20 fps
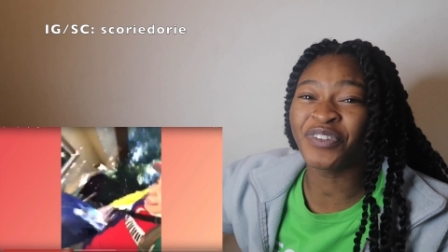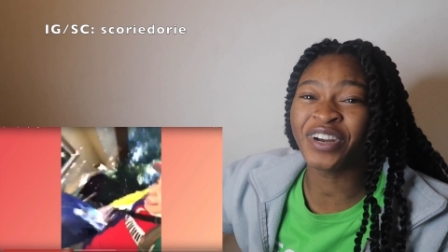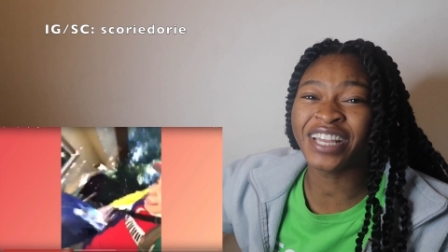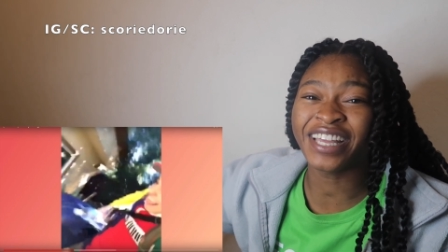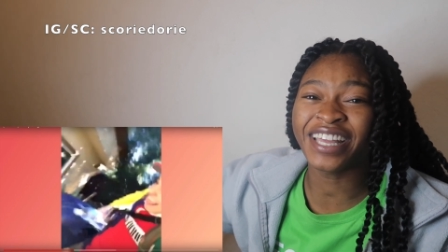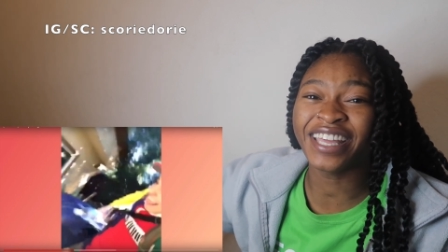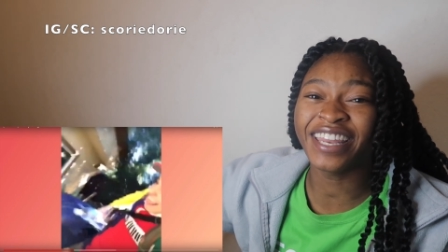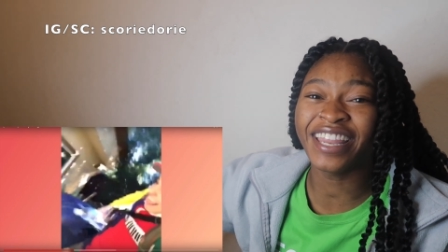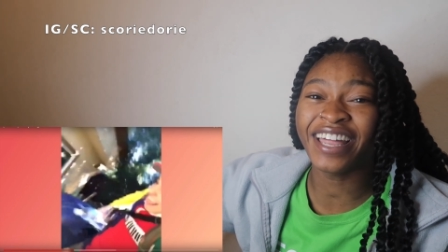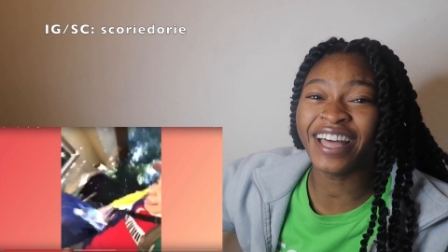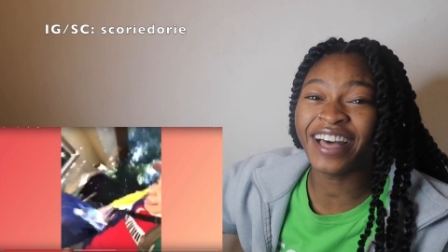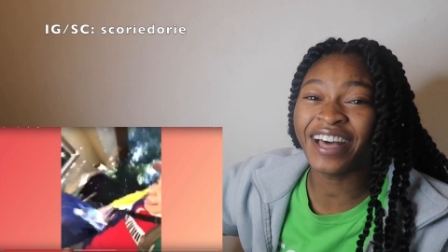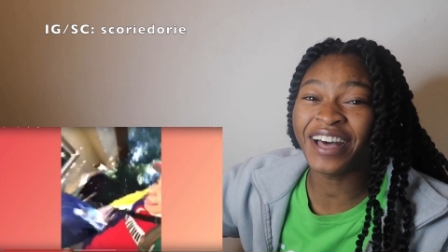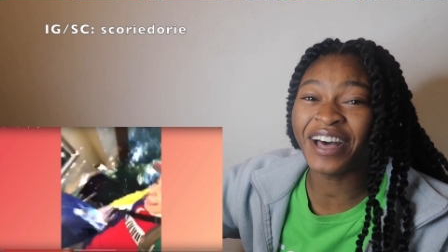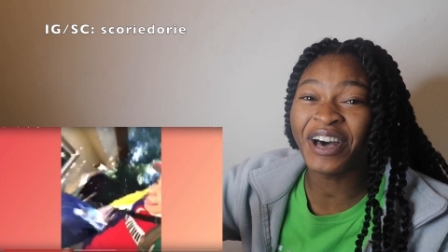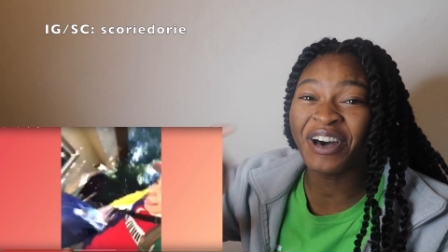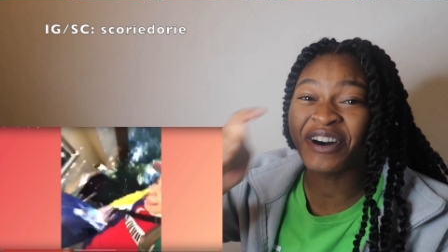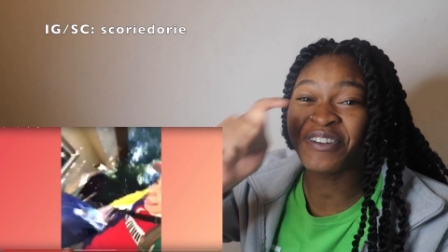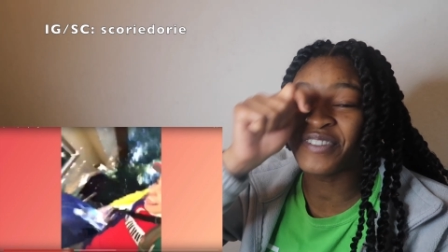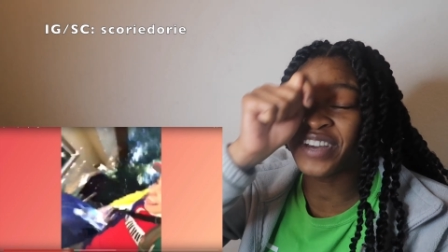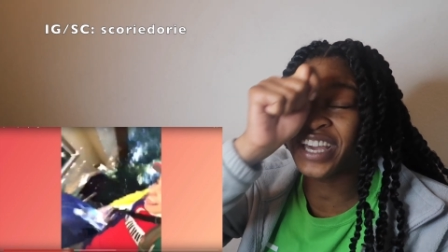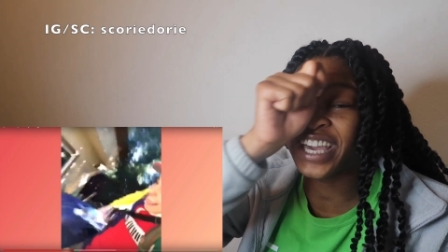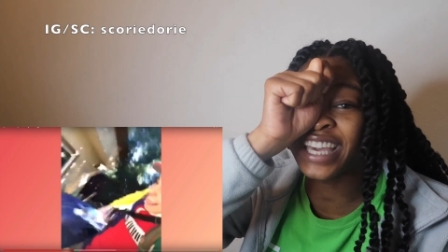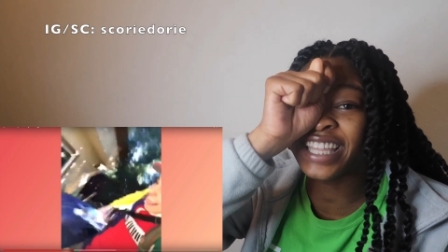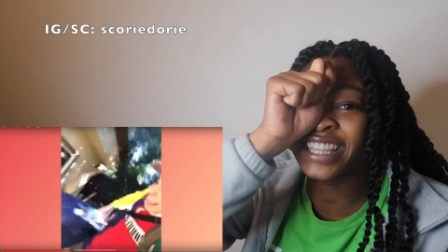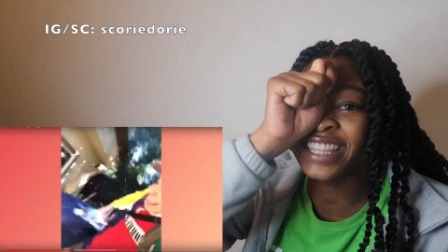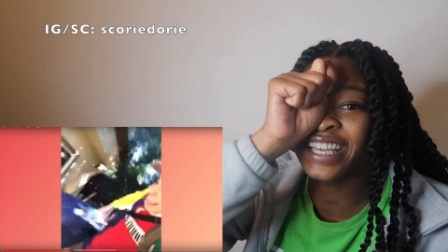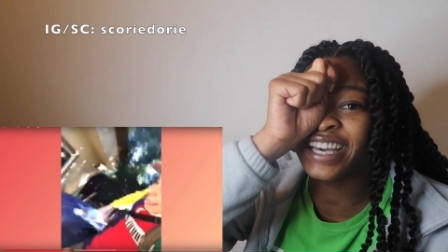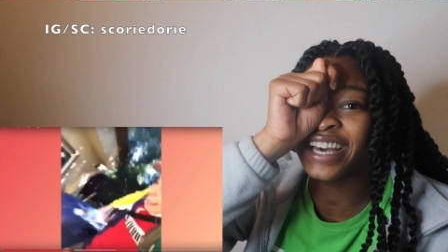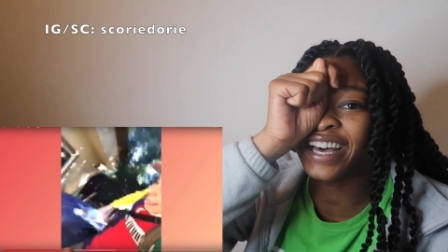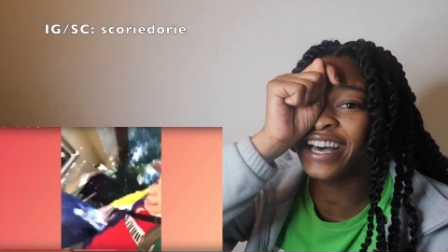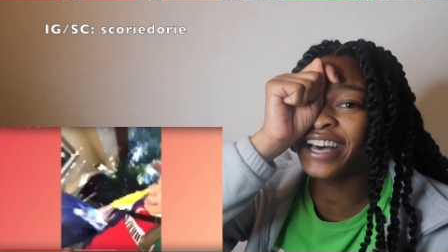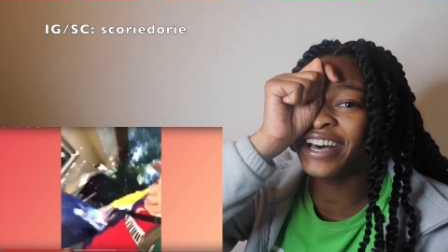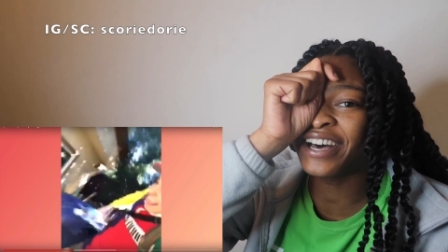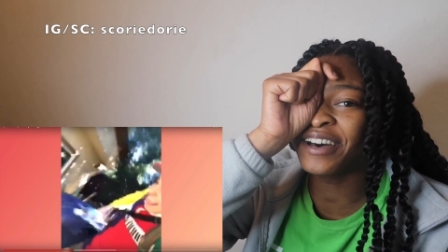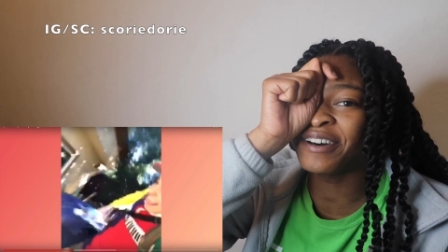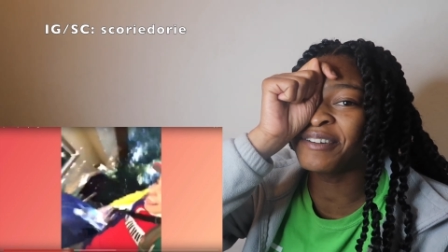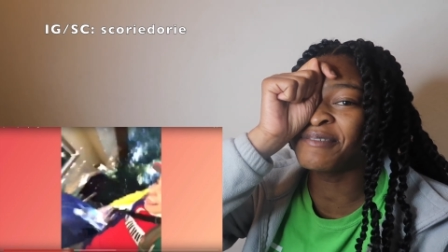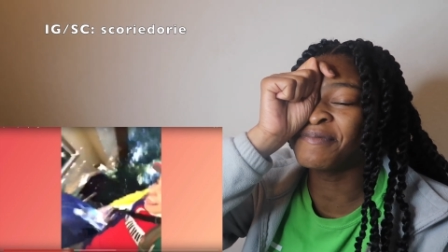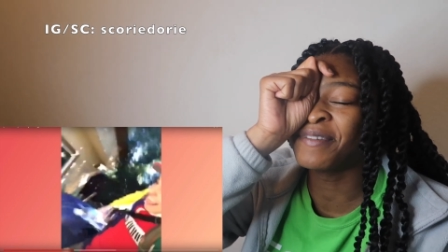freaking um in the
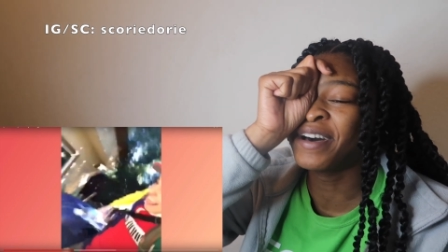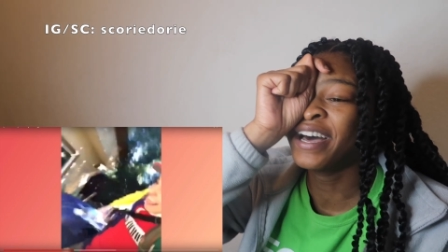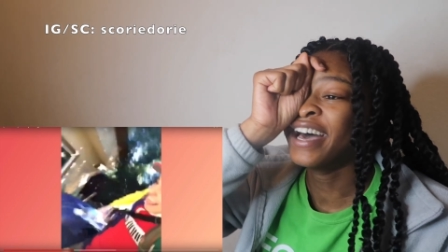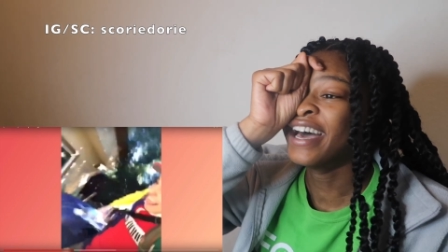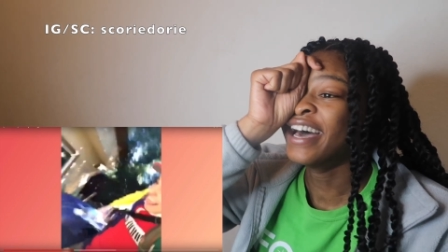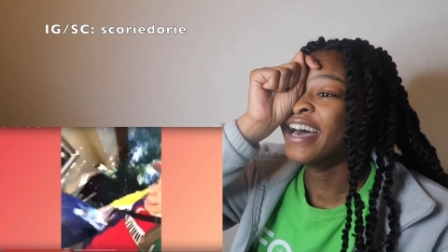um